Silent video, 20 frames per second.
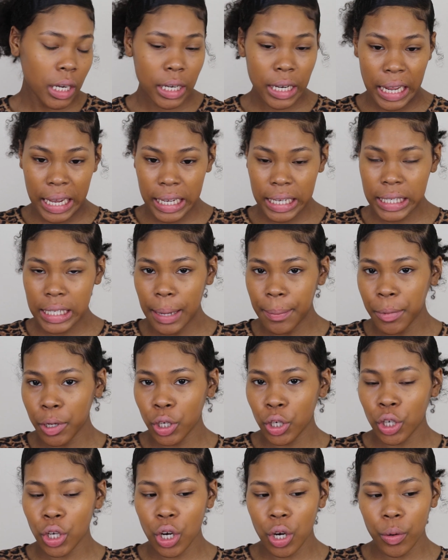Next, I'm
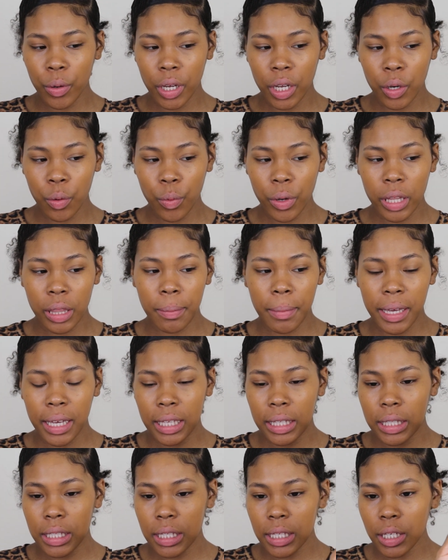gonna go in with my
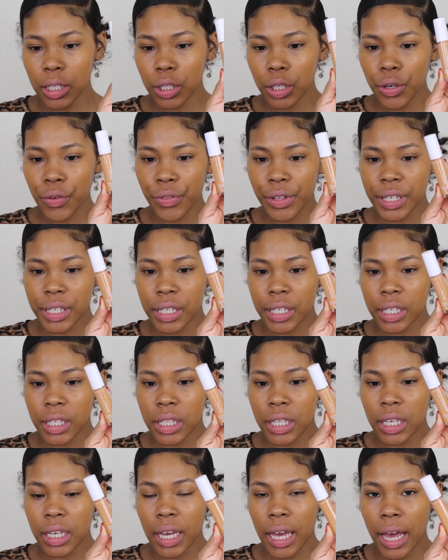concealer. This is
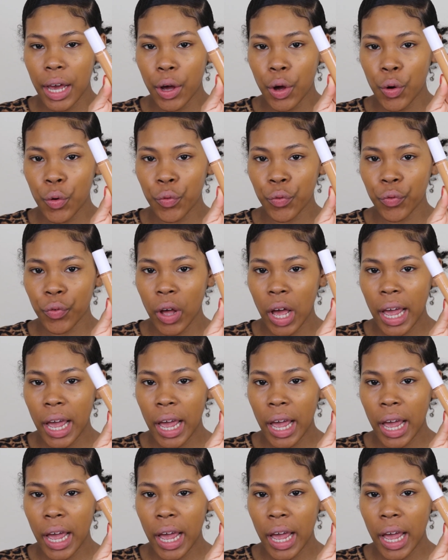the e.l.f.